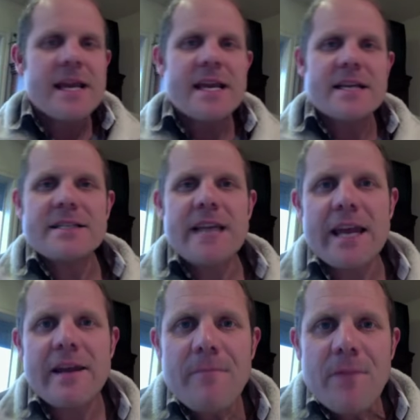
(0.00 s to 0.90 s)
He
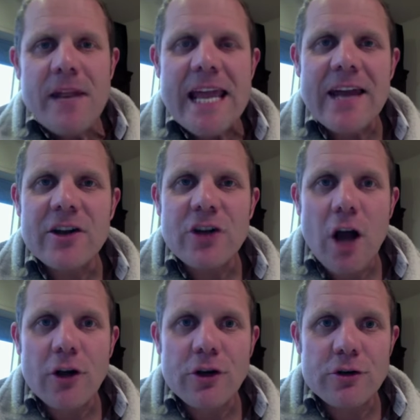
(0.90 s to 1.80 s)
said that he got a
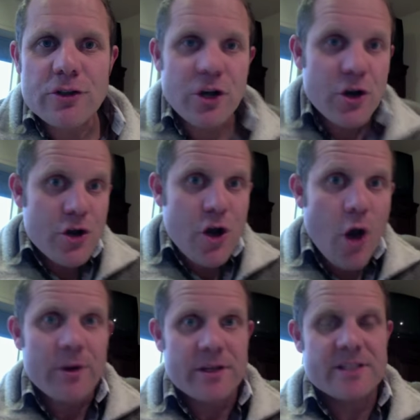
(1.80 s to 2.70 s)
doctor's
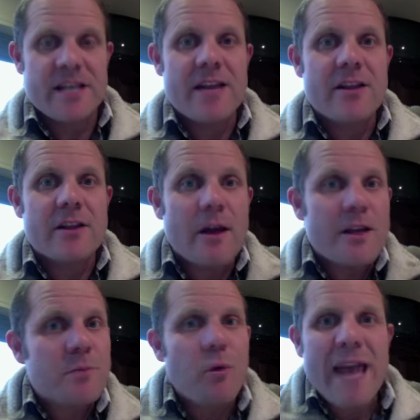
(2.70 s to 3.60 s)
notice saying
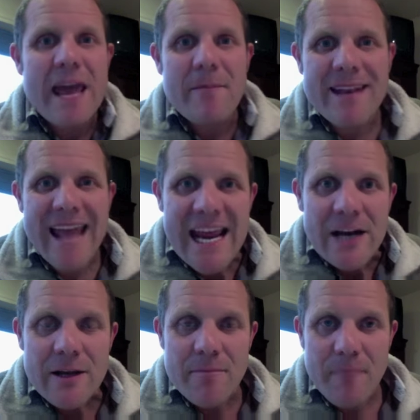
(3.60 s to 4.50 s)
that his boy had been
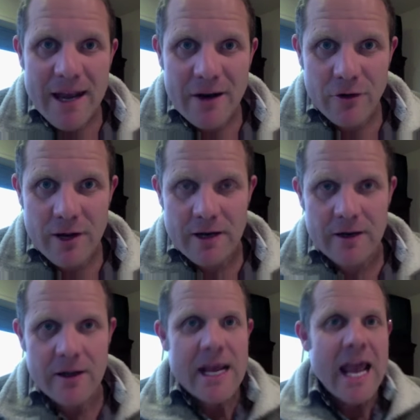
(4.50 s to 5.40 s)
anally
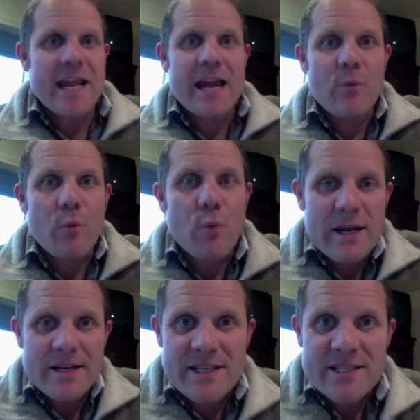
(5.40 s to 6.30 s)
penetrated, and he had
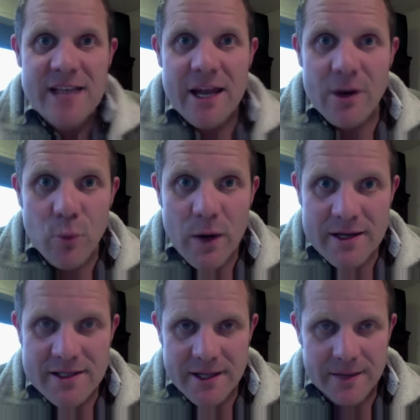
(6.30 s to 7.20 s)
witnessed his son had
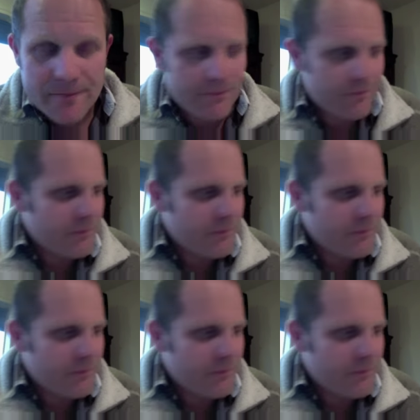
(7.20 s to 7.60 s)
witnessed it.